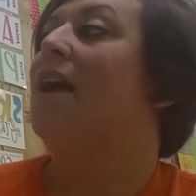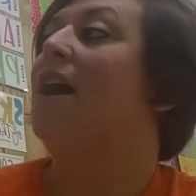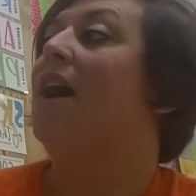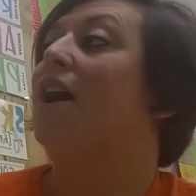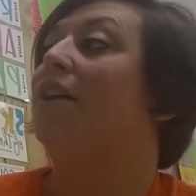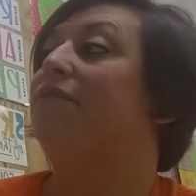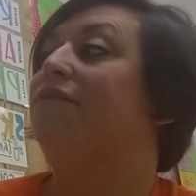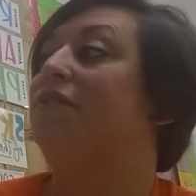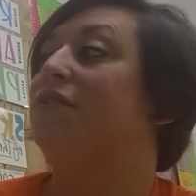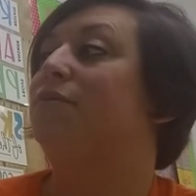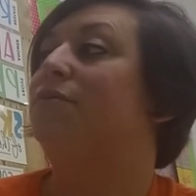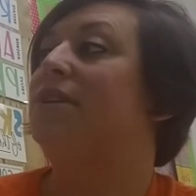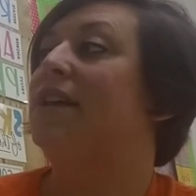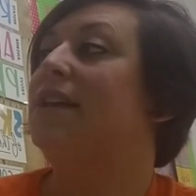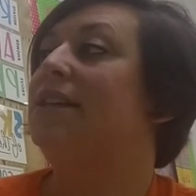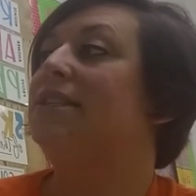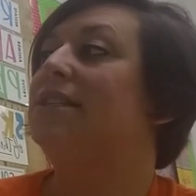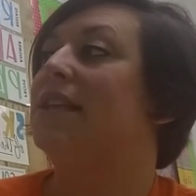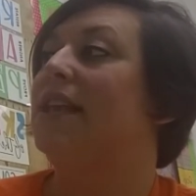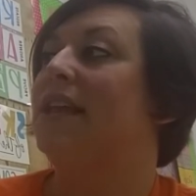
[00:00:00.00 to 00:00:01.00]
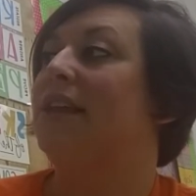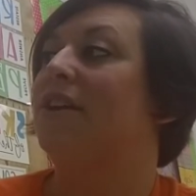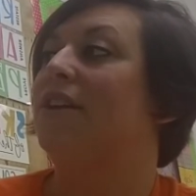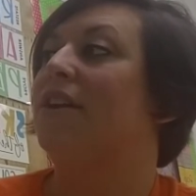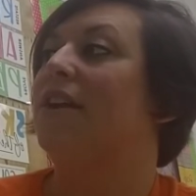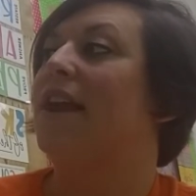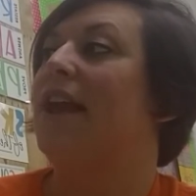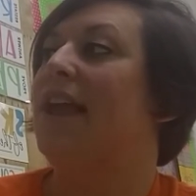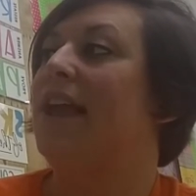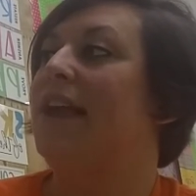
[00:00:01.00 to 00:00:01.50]
A few days
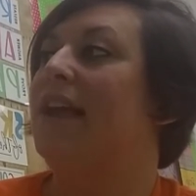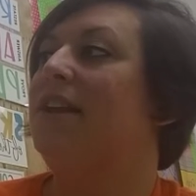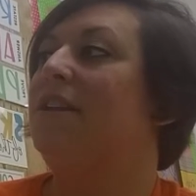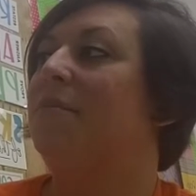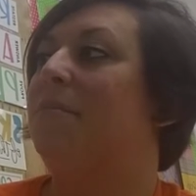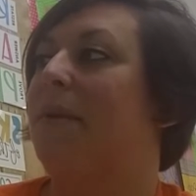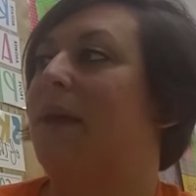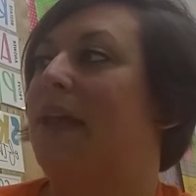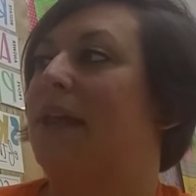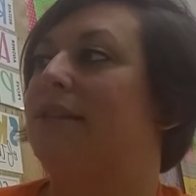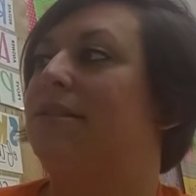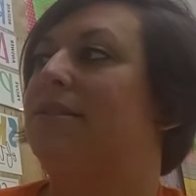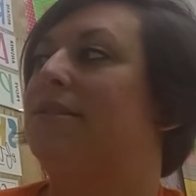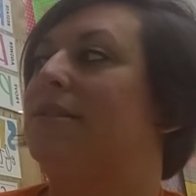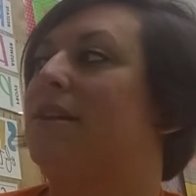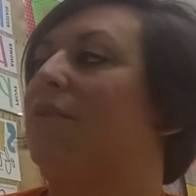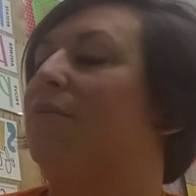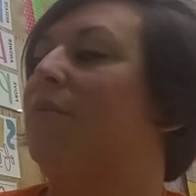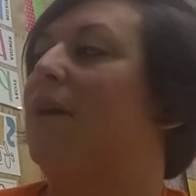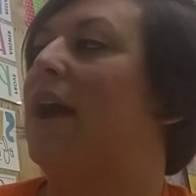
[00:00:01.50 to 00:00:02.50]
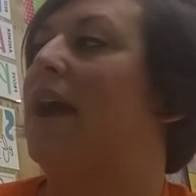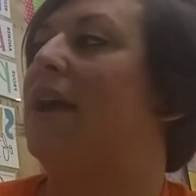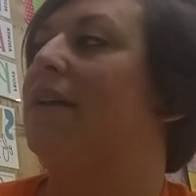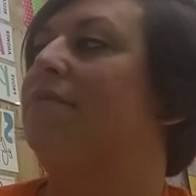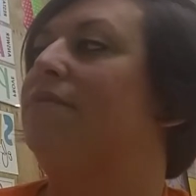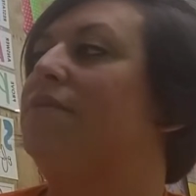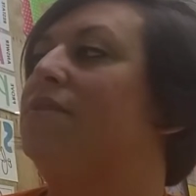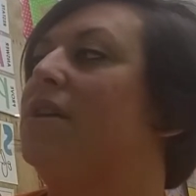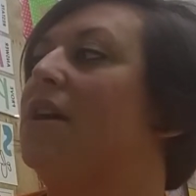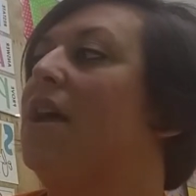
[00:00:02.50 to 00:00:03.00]
later, Anna Bates
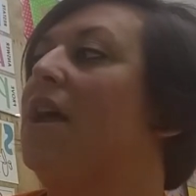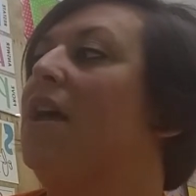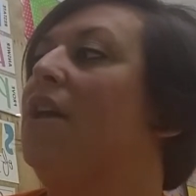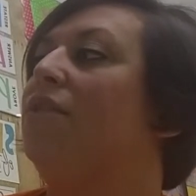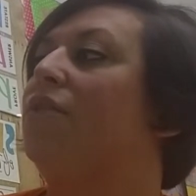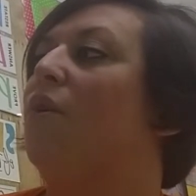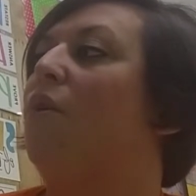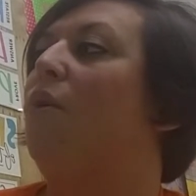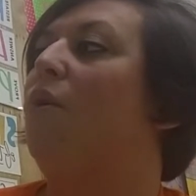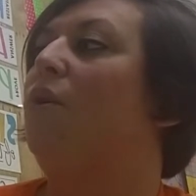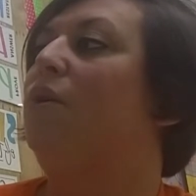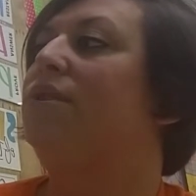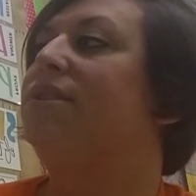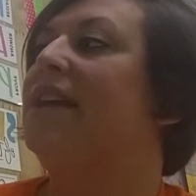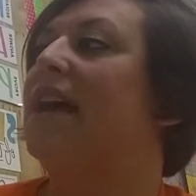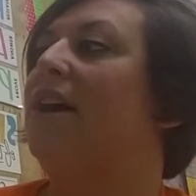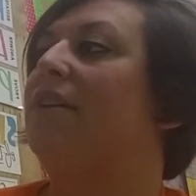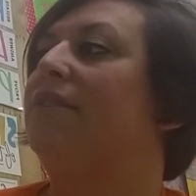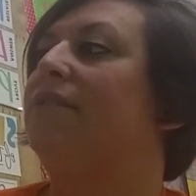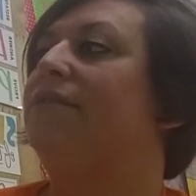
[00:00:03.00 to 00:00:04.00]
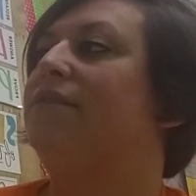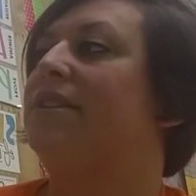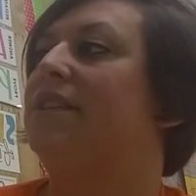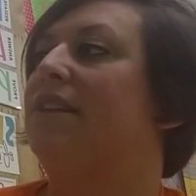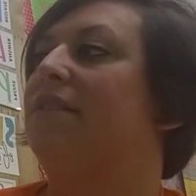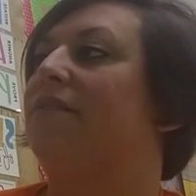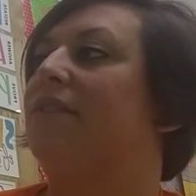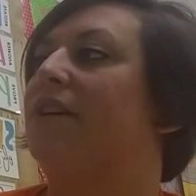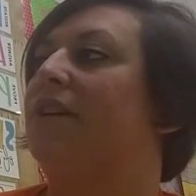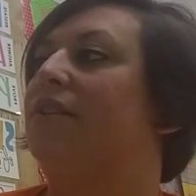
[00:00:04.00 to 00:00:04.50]
arrived. The whole town of
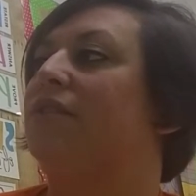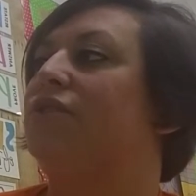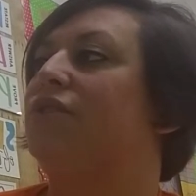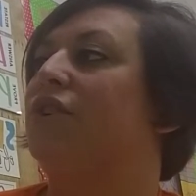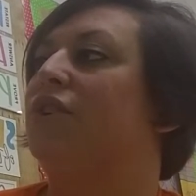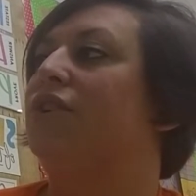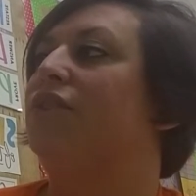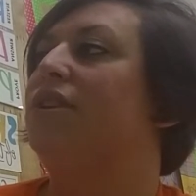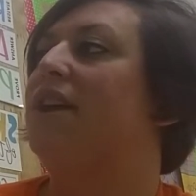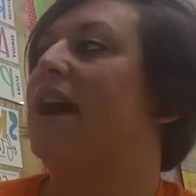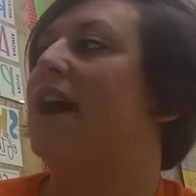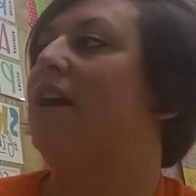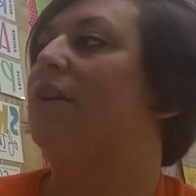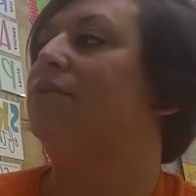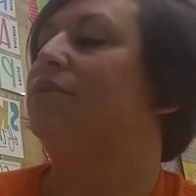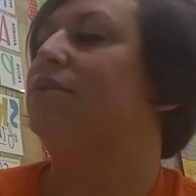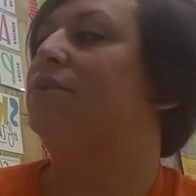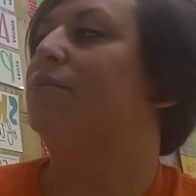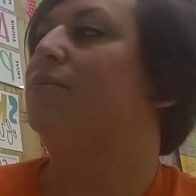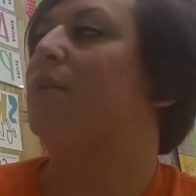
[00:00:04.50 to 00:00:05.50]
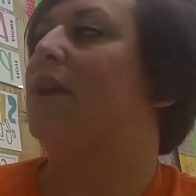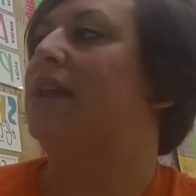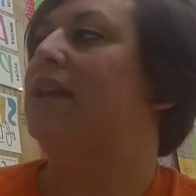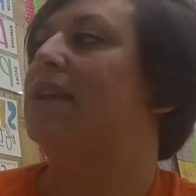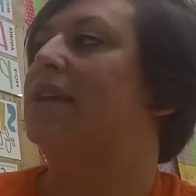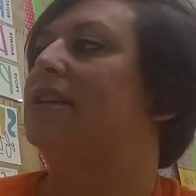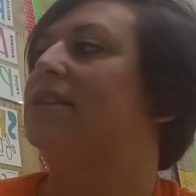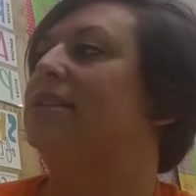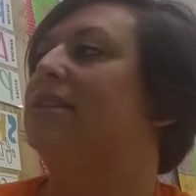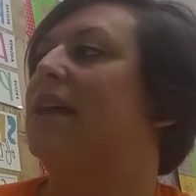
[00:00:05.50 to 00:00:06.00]
Seaville turned out to
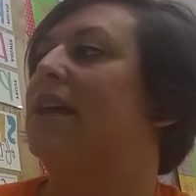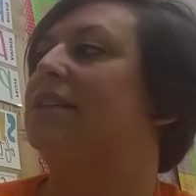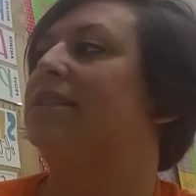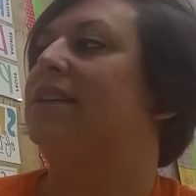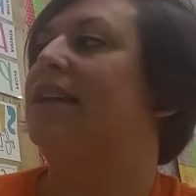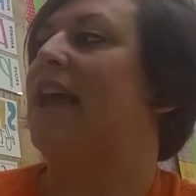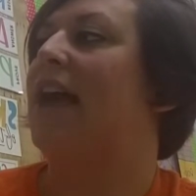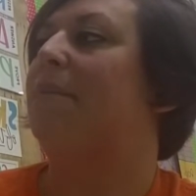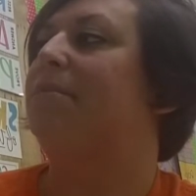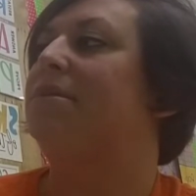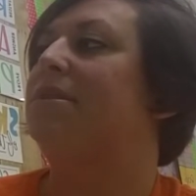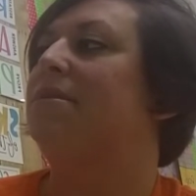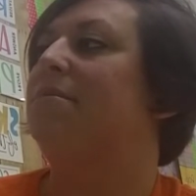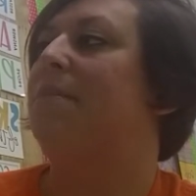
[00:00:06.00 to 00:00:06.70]
witness as Captain